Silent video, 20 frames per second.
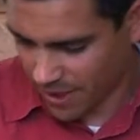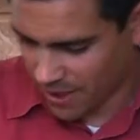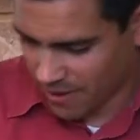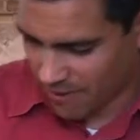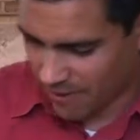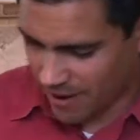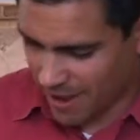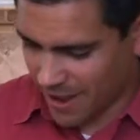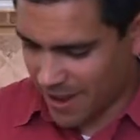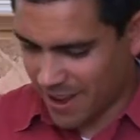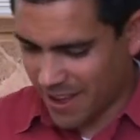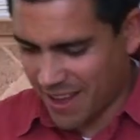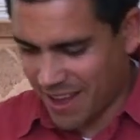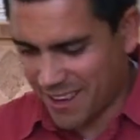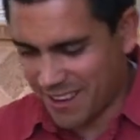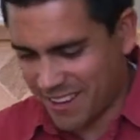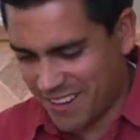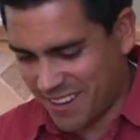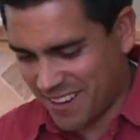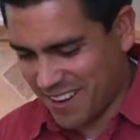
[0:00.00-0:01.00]
Right on,
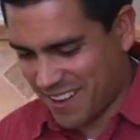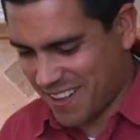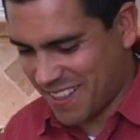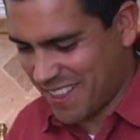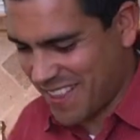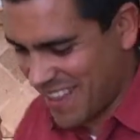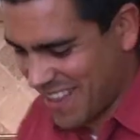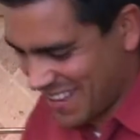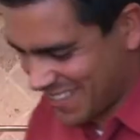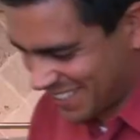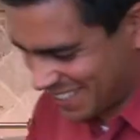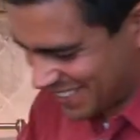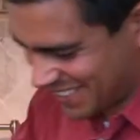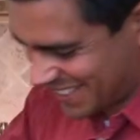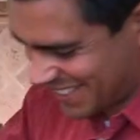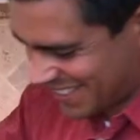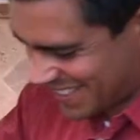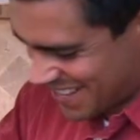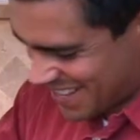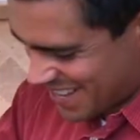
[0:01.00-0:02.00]
look at all this.
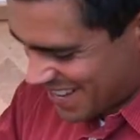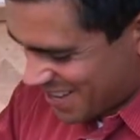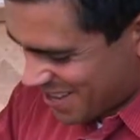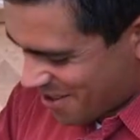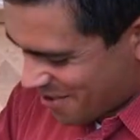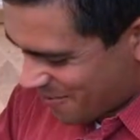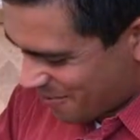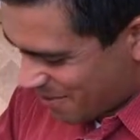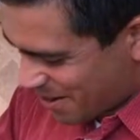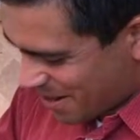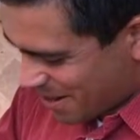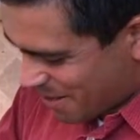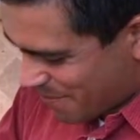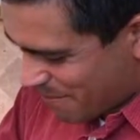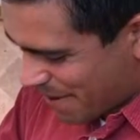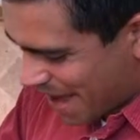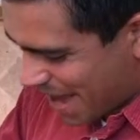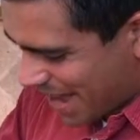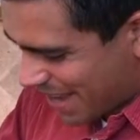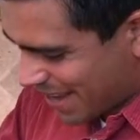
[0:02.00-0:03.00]
What a
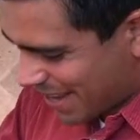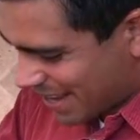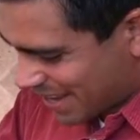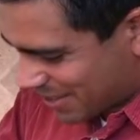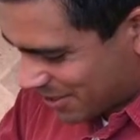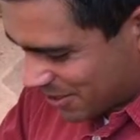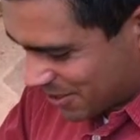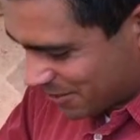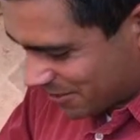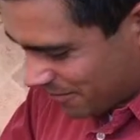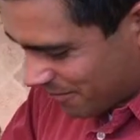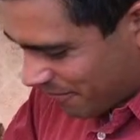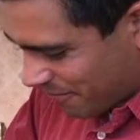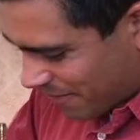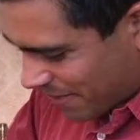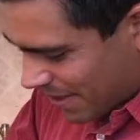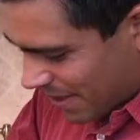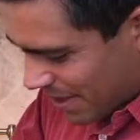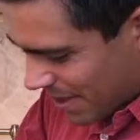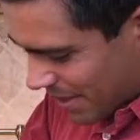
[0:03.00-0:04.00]
package.
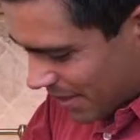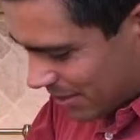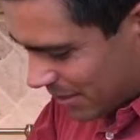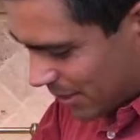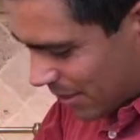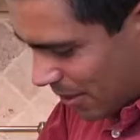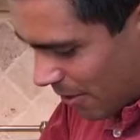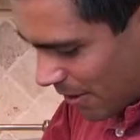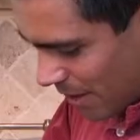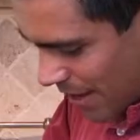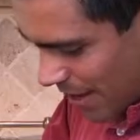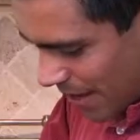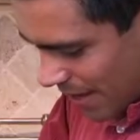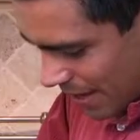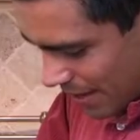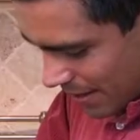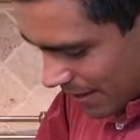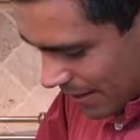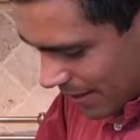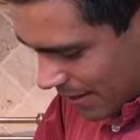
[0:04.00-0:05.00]
So
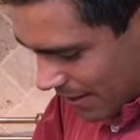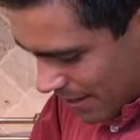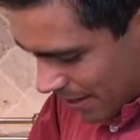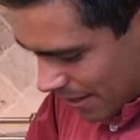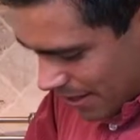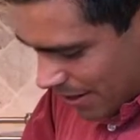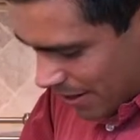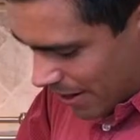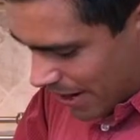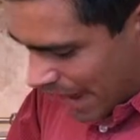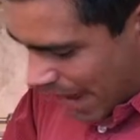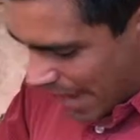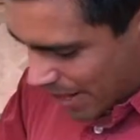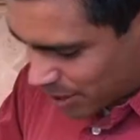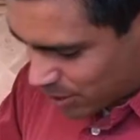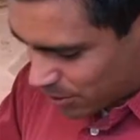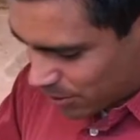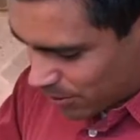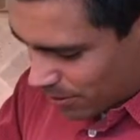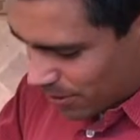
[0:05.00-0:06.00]
they're
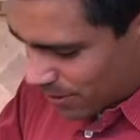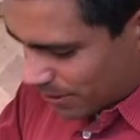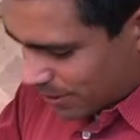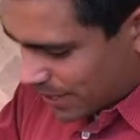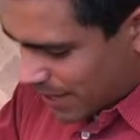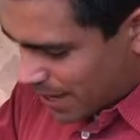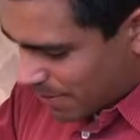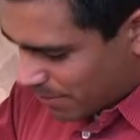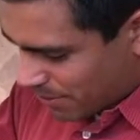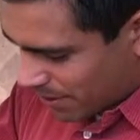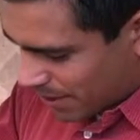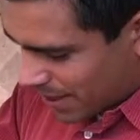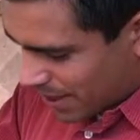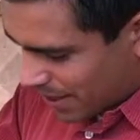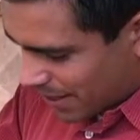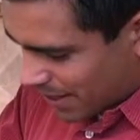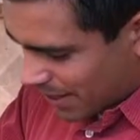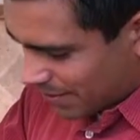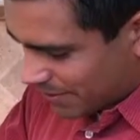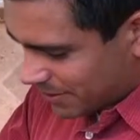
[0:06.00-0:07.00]
natural table
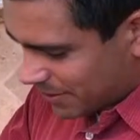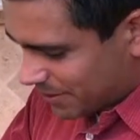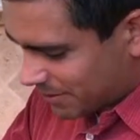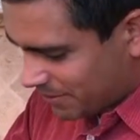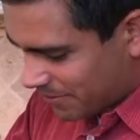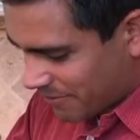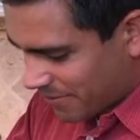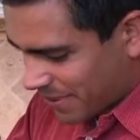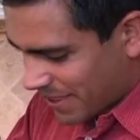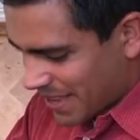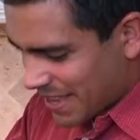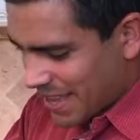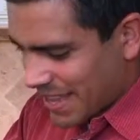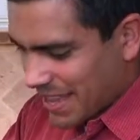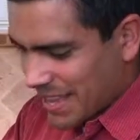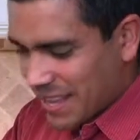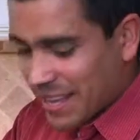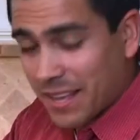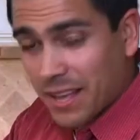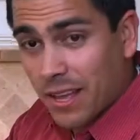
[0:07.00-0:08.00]
olives.
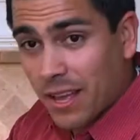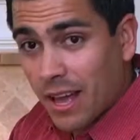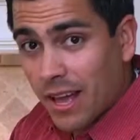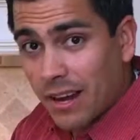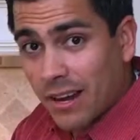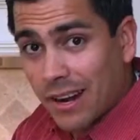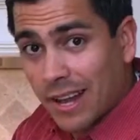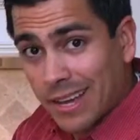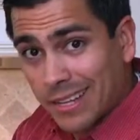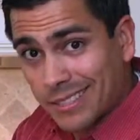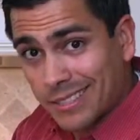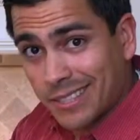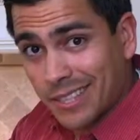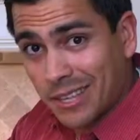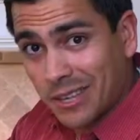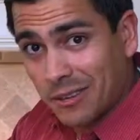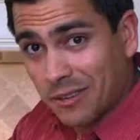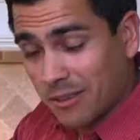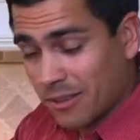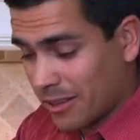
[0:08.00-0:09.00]
Got a nice
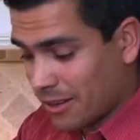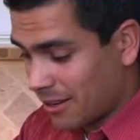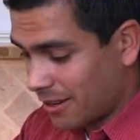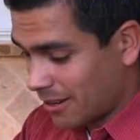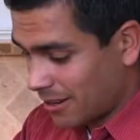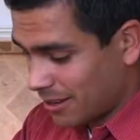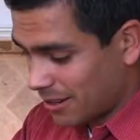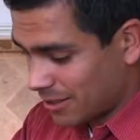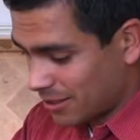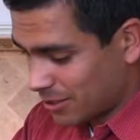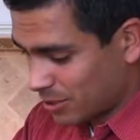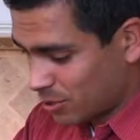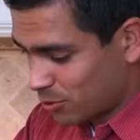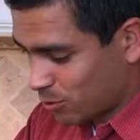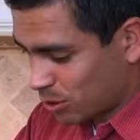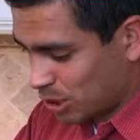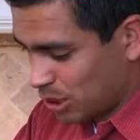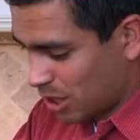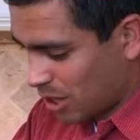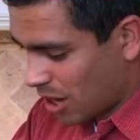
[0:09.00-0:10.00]
cute little
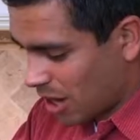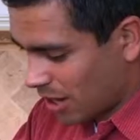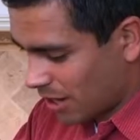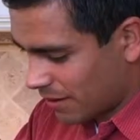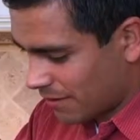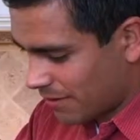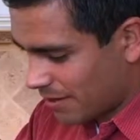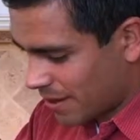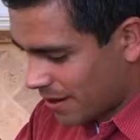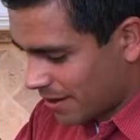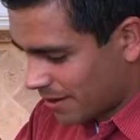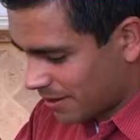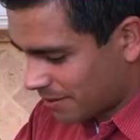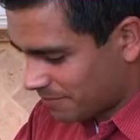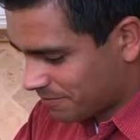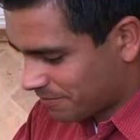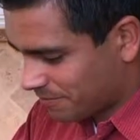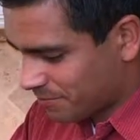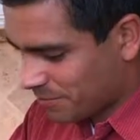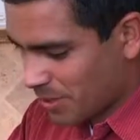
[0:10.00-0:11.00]
squishy olive there.
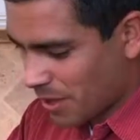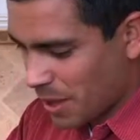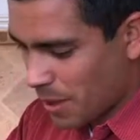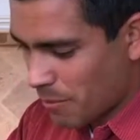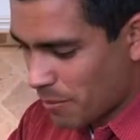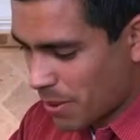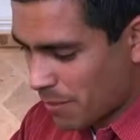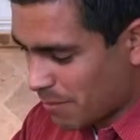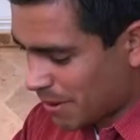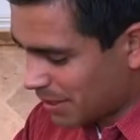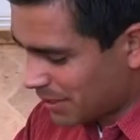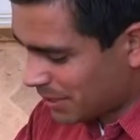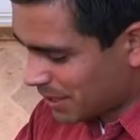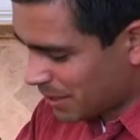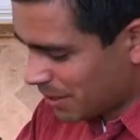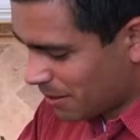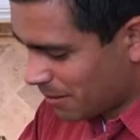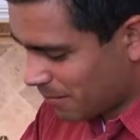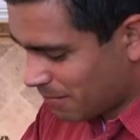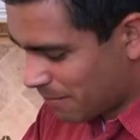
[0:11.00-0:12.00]

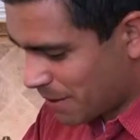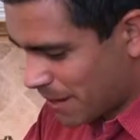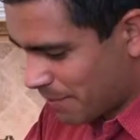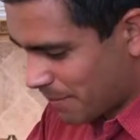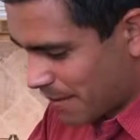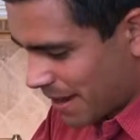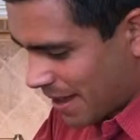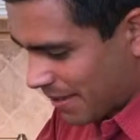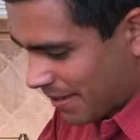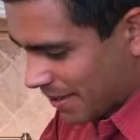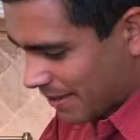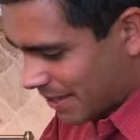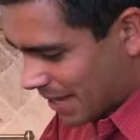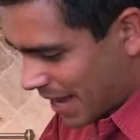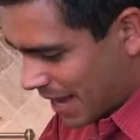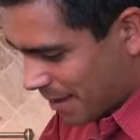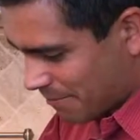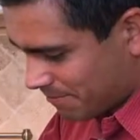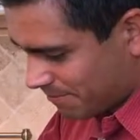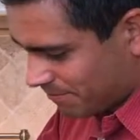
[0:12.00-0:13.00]
Pimento popping out the
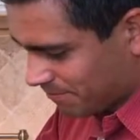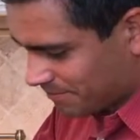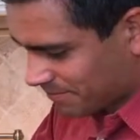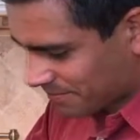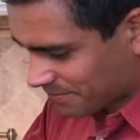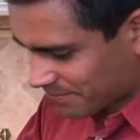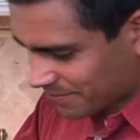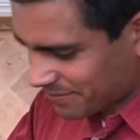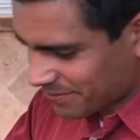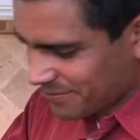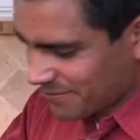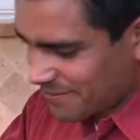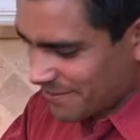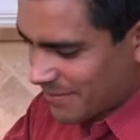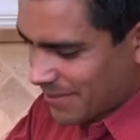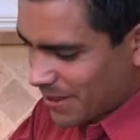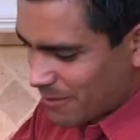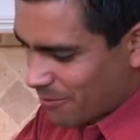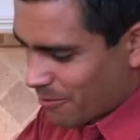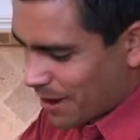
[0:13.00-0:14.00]
top.
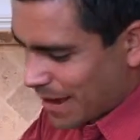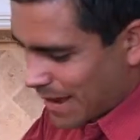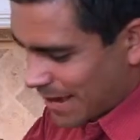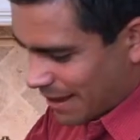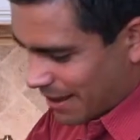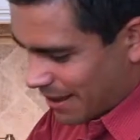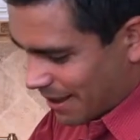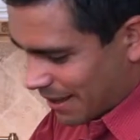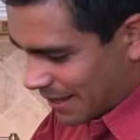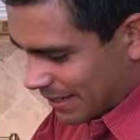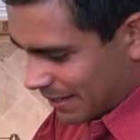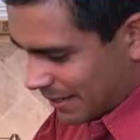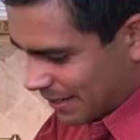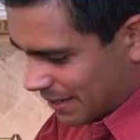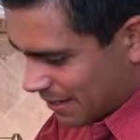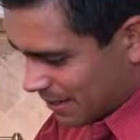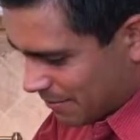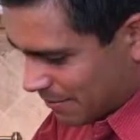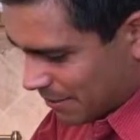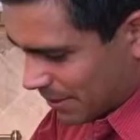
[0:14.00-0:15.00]
Right on,
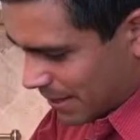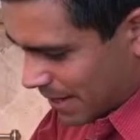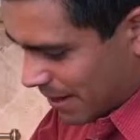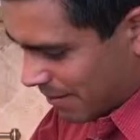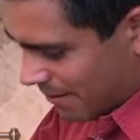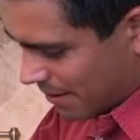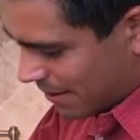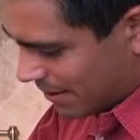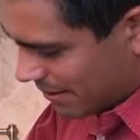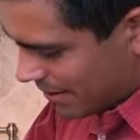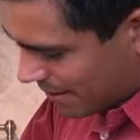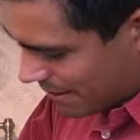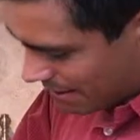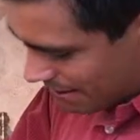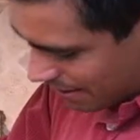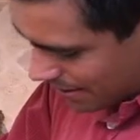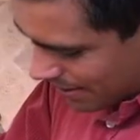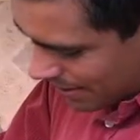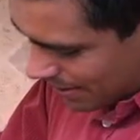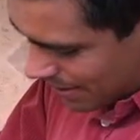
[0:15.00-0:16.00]
put that right there.